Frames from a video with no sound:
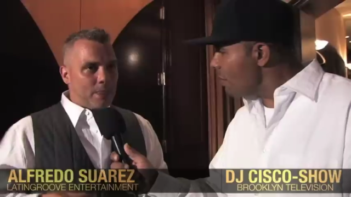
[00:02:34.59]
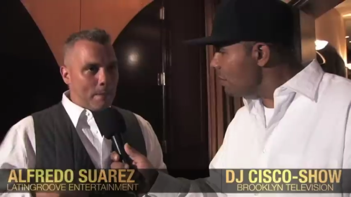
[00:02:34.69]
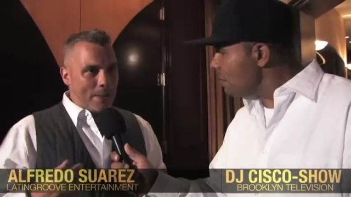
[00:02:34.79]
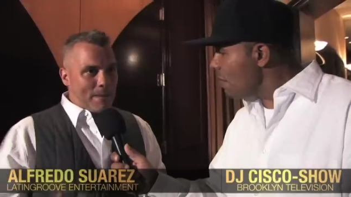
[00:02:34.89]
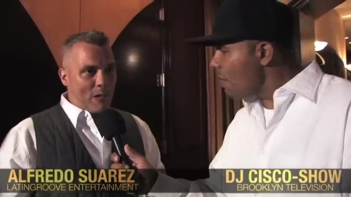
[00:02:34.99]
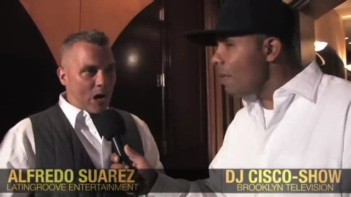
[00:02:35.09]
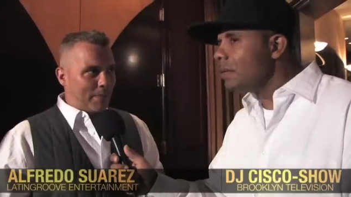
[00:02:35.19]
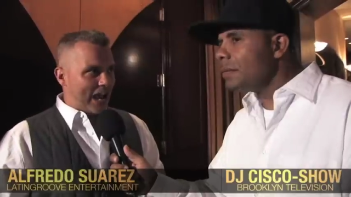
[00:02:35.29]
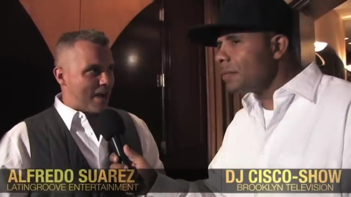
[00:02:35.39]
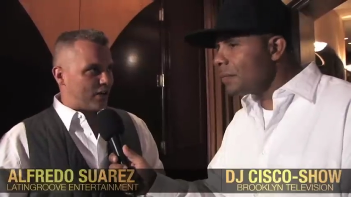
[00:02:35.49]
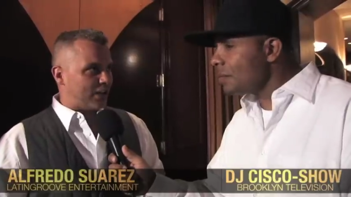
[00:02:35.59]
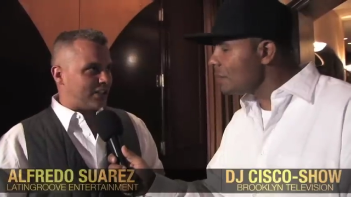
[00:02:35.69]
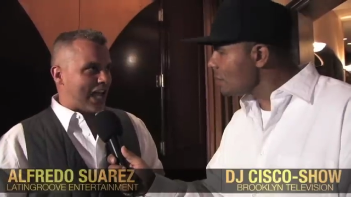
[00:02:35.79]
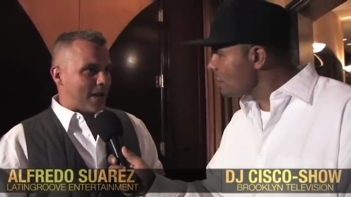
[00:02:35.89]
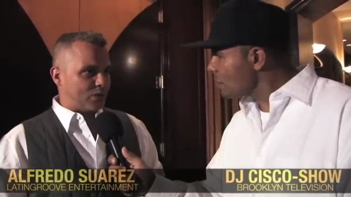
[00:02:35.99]
Speaker 1: the people coming to have a good
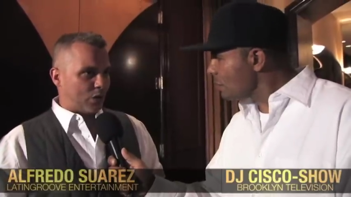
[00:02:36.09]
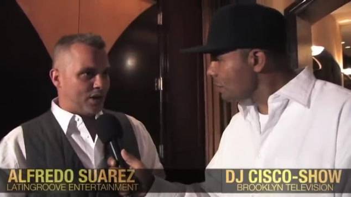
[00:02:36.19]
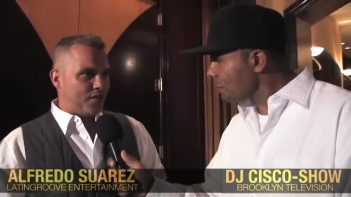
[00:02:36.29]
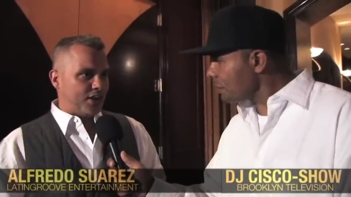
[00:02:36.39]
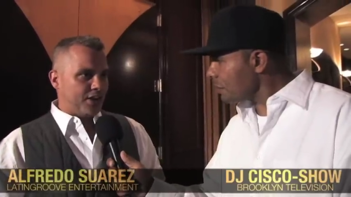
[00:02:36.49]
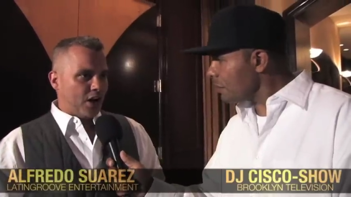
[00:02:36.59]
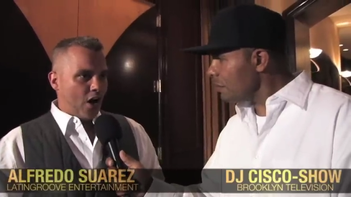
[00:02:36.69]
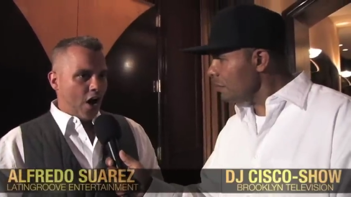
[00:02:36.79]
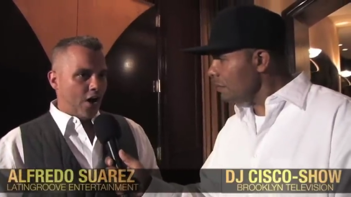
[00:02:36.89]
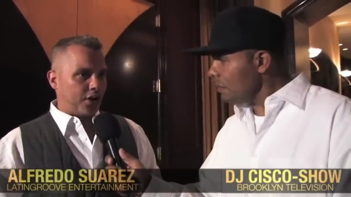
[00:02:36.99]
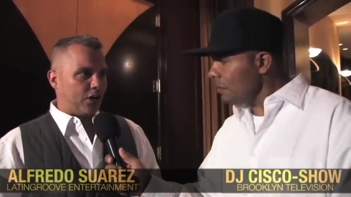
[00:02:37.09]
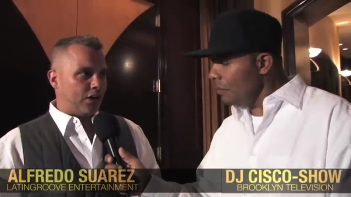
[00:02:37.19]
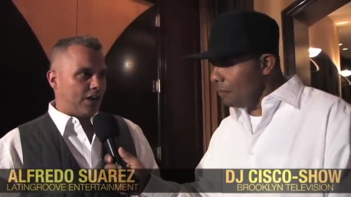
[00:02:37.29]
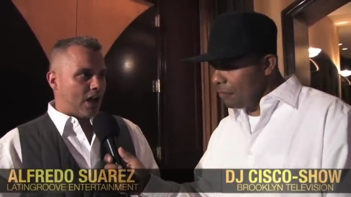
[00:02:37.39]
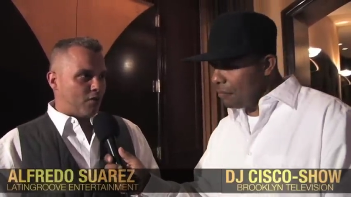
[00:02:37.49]
time. So even on a
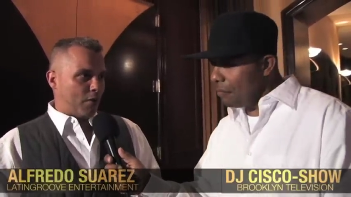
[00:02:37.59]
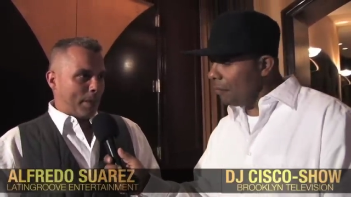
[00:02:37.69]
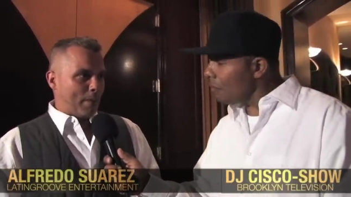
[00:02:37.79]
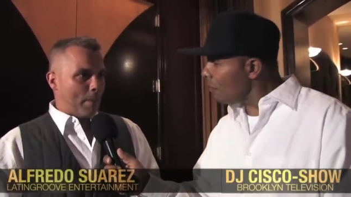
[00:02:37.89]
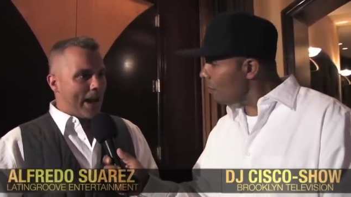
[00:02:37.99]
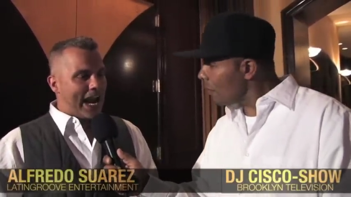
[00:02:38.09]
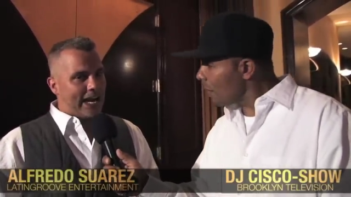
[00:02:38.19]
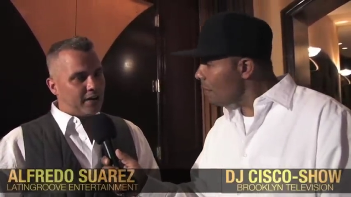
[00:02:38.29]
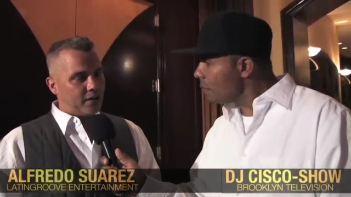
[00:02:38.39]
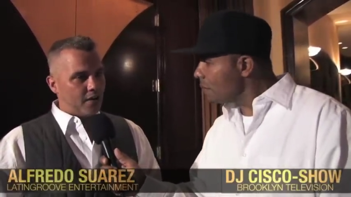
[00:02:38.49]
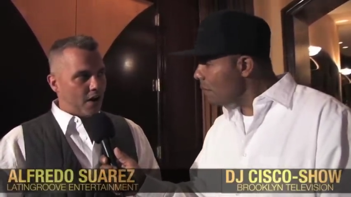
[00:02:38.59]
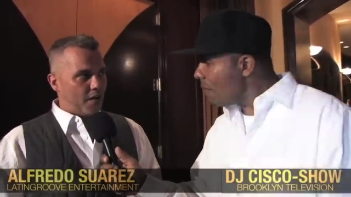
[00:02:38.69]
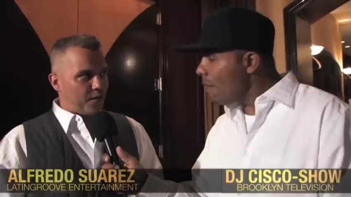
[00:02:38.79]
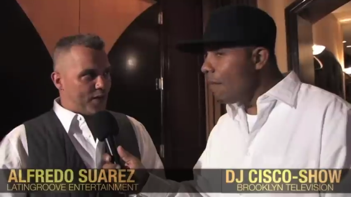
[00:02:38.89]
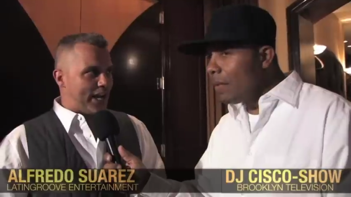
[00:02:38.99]
good level of people paying
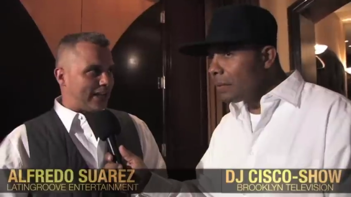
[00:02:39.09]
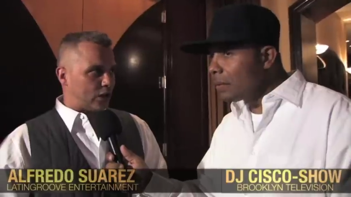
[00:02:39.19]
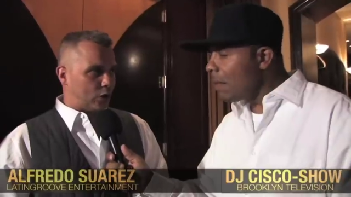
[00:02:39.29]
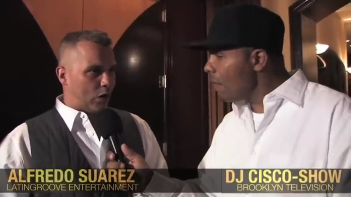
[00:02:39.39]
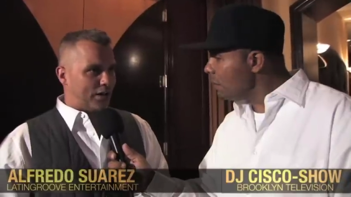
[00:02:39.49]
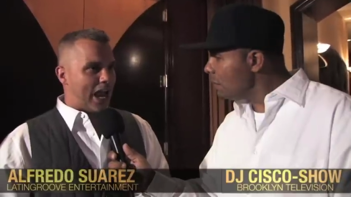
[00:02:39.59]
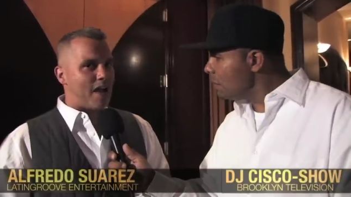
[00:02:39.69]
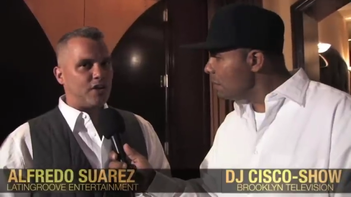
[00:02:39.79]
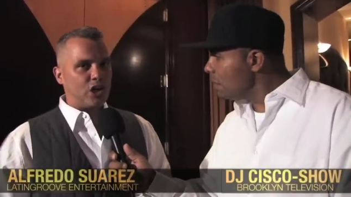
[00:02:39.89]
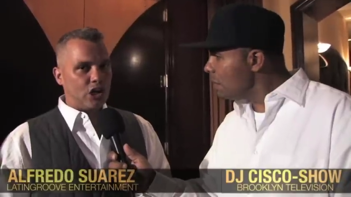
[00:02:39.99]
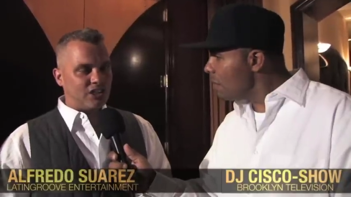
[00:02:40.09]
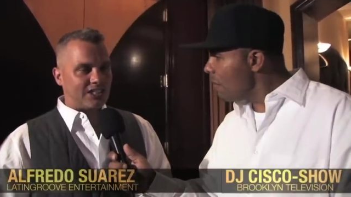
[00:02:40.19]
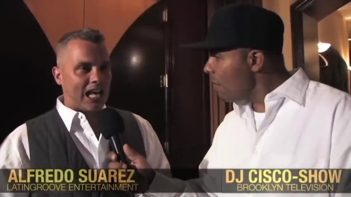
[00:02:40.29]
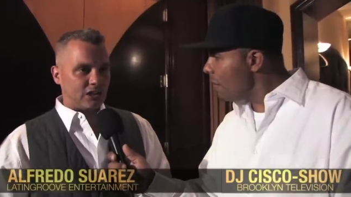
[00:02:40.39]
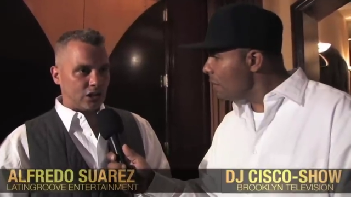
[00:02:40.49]
a fee at the door, they're having good
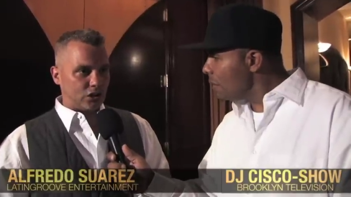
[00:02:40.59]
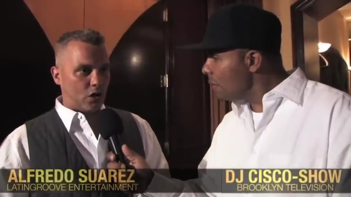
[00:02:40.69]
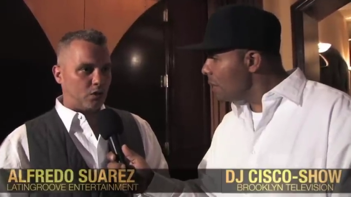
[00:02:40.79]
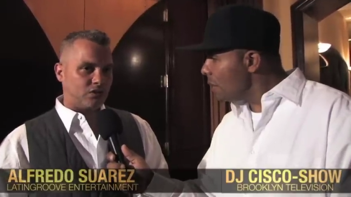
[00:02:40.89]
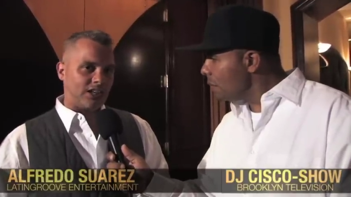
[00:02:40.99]
salsa shows.